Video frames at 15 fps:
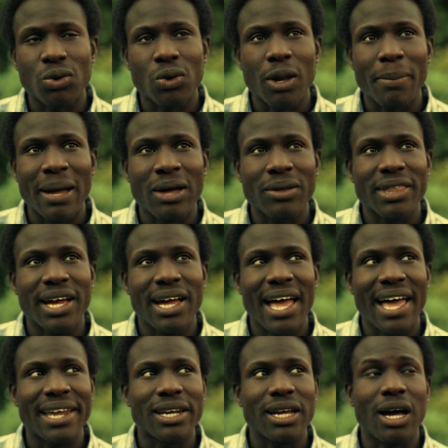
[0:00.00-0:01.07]
all about that.
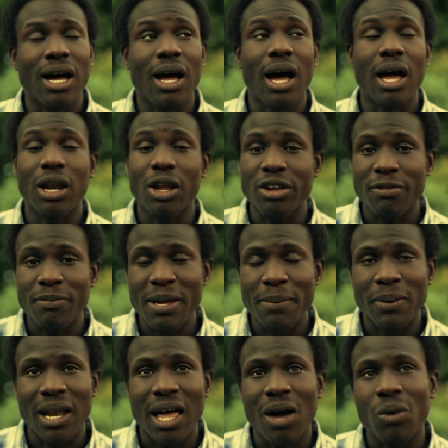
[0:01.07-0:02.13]
And a lot of
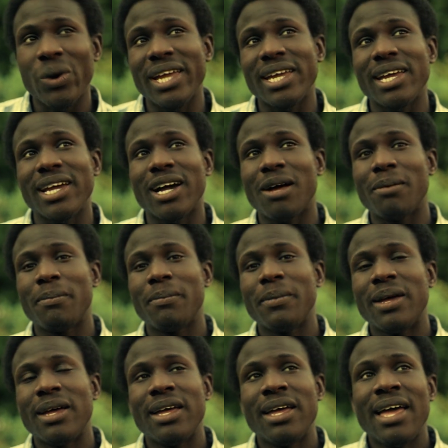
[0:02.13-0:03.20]
people are waking up.
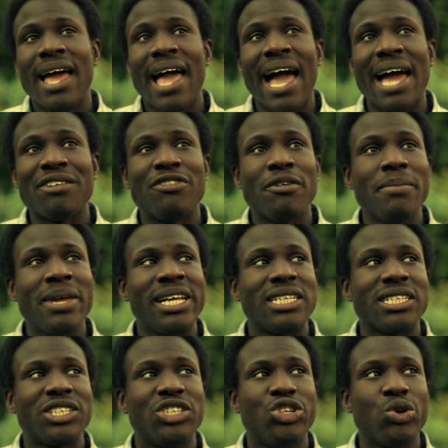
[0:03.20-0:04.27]
And for me,
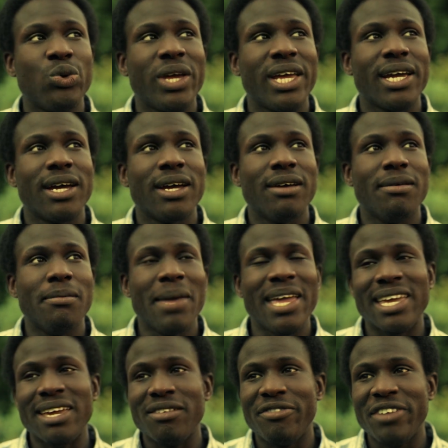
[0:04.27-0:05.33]
just doing,
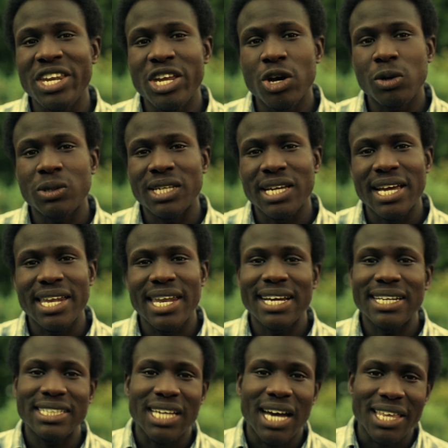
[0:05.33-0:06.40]
making videos and
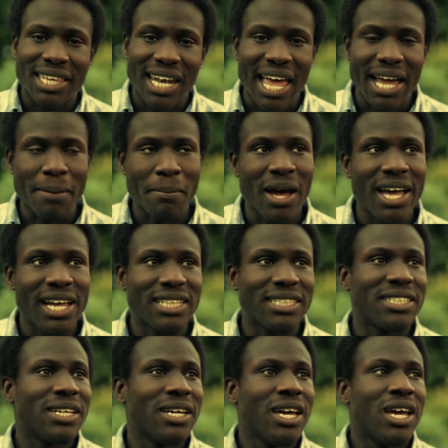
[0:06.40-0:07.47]
connecting to other like
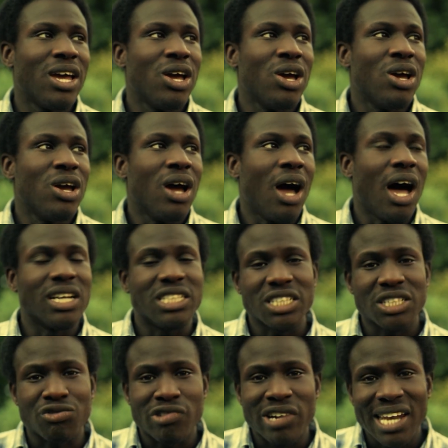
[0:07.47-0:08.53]
minds are
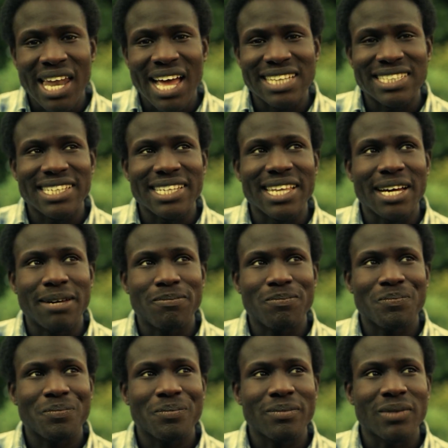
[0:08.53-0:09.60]
just realizing that
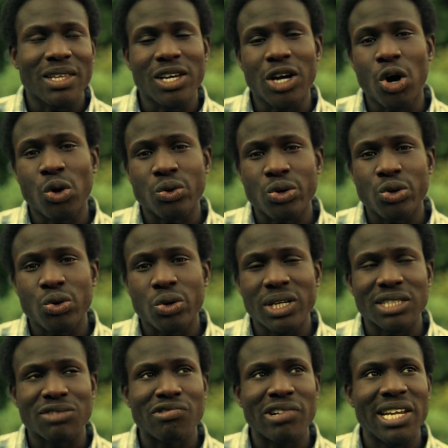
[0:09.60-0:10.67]
the Golden Dawn
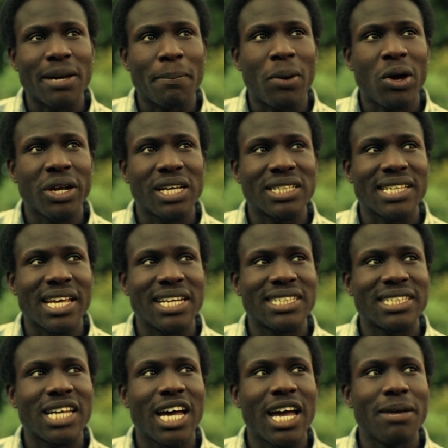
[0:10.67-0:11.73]
is really upon us. And it's
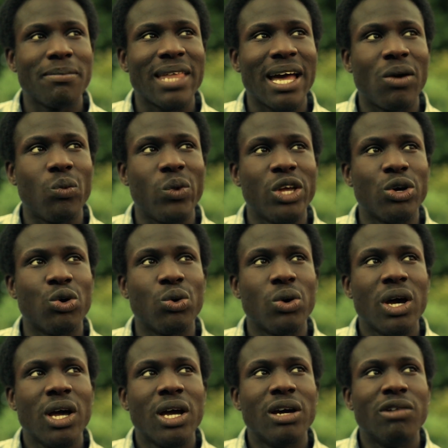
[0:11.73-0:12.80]
time that we all
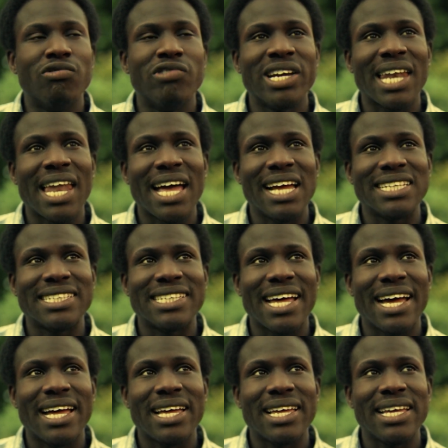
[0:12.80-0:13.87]
realize
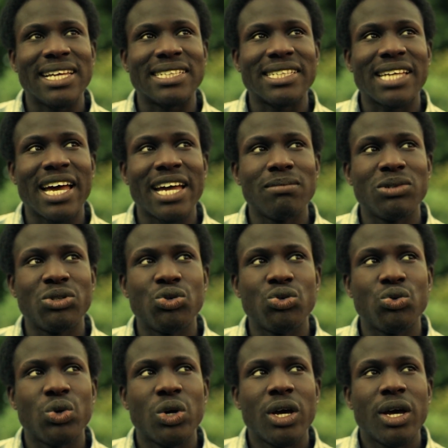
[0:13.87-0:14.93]
that it's time
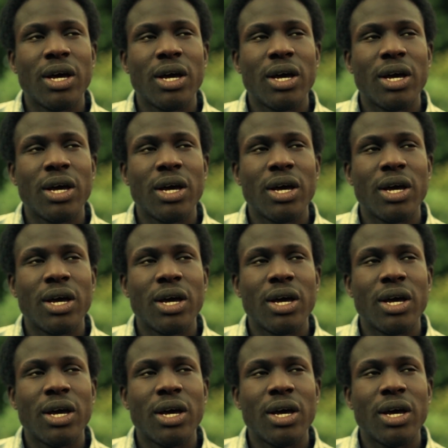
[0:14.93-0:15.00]
to